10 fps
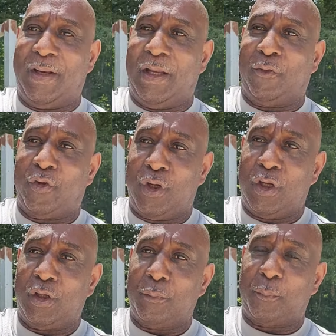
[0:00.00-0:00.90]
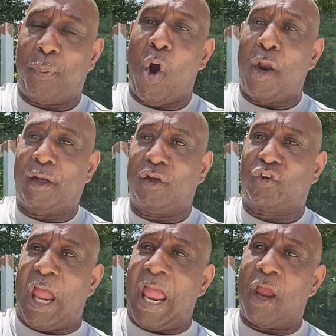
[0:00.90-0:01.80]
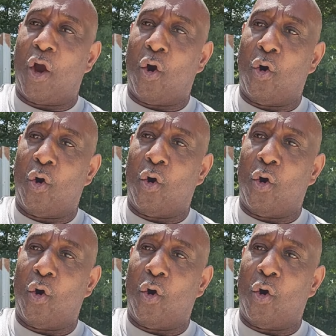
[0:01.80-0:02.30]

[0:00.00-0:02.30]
this part of the town,